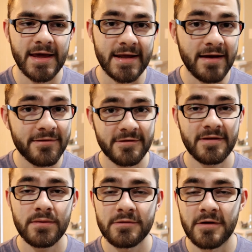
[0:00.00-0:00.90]
And he obviously
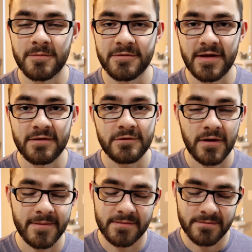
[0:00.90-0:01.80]
said he was 100%.
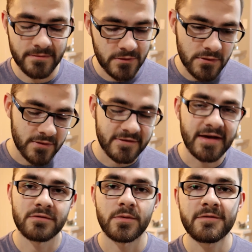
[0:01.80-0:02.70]
So, I mean, you can
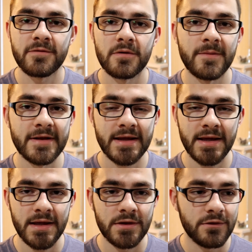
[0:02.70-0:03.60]
take his word for it, but
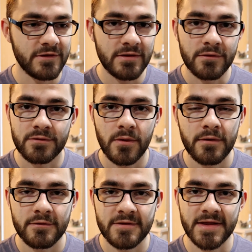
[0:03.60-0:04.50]
you see those
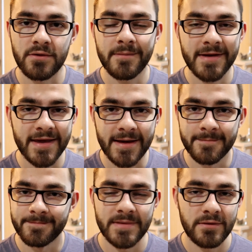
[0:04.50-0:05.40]
throws at the Green Bay
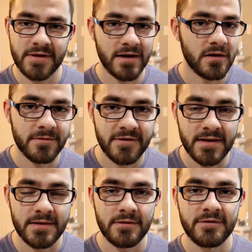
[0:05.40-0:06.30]
game, he was not 100%.